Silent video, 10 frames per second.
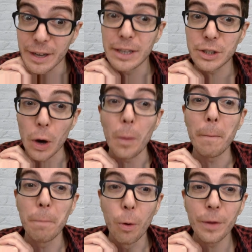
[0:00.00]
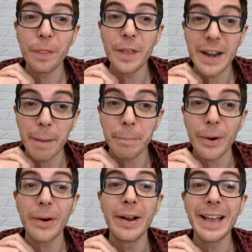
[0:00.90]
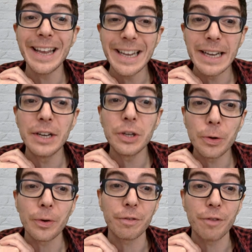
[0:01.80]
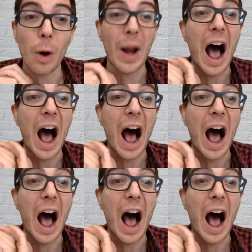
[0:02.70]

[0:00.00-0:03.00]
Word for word: So put the number in your phone.